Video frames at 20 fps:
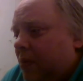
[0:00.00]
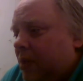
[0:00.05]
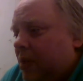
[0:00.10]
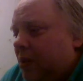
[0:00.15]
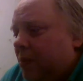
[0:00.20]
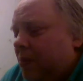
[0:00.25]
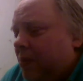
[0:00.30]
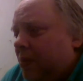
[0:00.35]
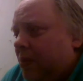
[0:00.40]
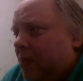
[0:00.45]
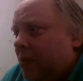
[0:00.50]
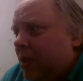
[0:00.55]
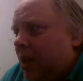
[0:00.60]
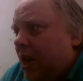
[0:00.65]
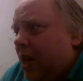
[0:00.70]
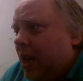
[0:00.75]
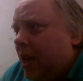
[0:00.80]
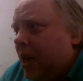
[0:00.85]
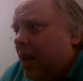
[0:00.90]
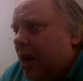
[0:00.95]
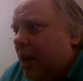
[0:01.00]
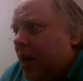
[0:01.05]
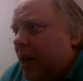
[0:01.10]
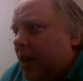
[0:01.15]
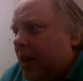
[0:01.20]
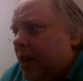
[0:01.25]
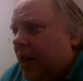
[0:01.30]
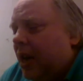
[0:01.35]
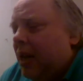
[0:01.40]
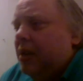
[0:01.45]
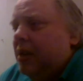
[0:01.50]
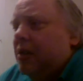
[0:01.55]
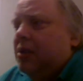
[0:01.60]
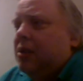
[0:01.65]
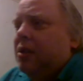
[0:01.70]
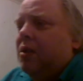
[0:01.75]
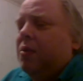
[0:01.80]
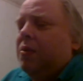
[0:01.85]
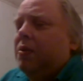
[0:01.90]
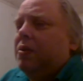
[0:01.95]
some
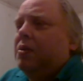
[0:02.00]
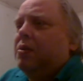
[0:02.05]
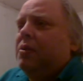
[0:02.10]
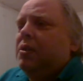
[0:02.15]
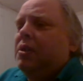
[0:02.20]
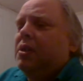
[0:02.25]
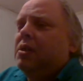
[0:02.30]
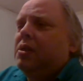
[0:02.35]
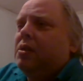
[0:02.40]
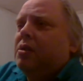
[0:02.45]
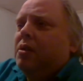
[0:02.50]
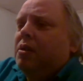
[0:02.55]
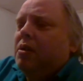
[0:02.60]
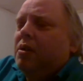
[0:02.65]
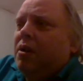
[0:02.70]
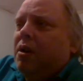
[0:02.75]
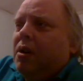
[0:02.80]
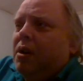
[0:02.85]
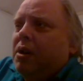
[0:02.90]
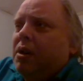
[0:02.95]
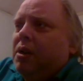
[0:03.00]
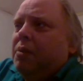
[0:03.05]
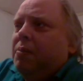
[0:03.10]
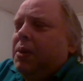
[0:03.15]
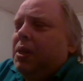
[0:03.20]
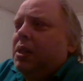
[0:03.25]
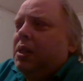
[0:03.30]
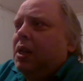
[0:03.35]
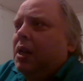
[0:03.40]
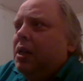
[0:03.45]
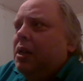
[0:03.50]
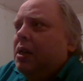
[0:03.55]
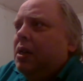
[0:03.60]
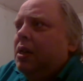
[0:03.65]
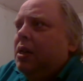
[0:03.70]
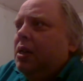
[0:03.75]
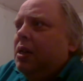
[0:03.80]
guidance going through this argument that